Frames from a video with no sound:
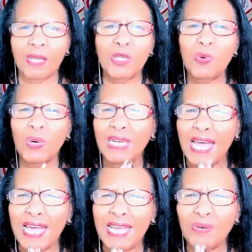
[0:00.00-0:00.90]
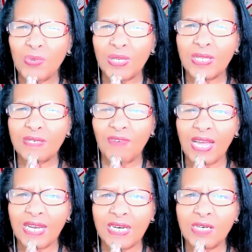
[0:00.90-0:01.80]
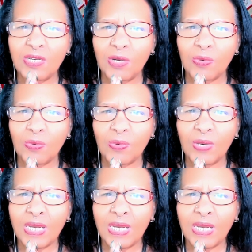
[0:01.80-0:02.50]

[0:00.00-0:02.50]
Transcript: You align with the divine in you,